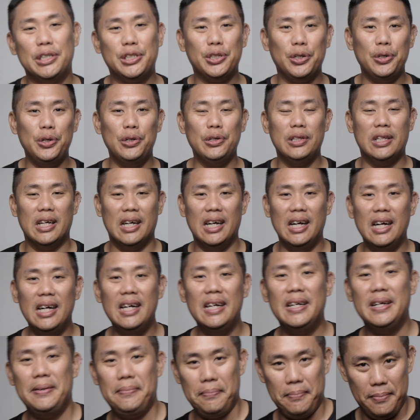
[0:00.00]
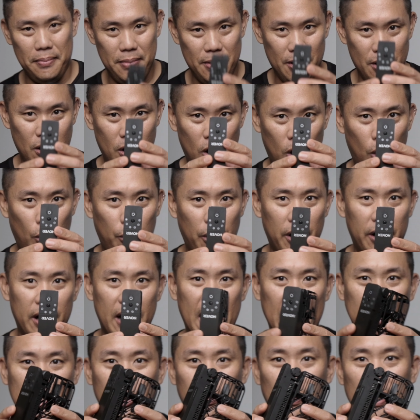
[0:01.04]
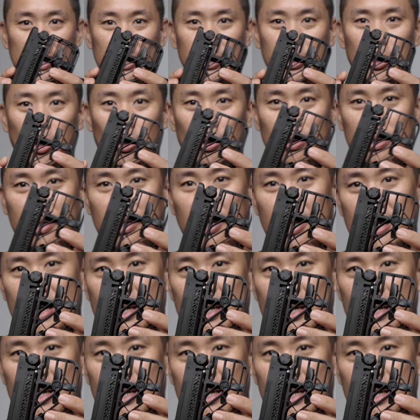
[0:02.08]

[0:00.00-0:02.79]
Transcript: to show you the HoverAir X1 drone.